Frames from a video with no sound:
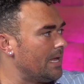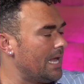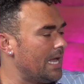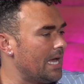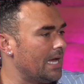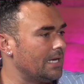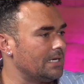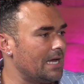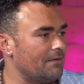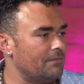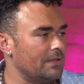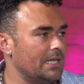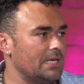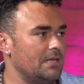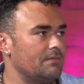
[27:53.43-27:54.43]
And I feel
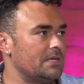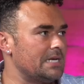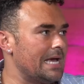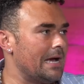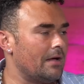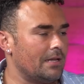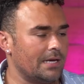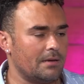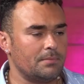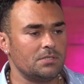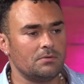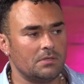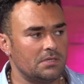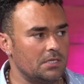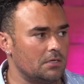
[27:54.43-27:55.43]
like even now, like I've been
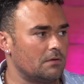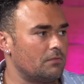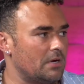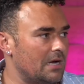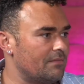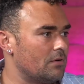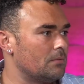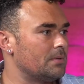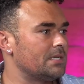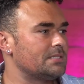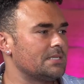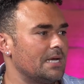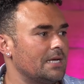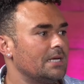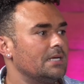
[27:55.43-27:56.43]
doing theater forever, but it's
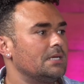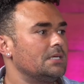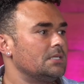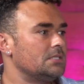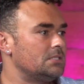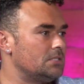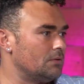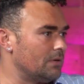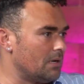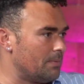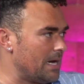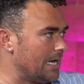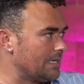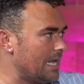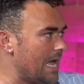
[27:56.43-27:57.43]
like doing a
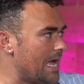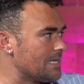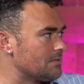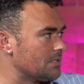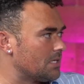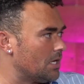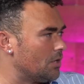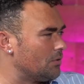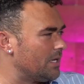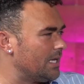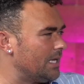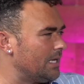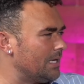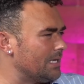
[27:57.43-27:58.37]
podcast with Cody is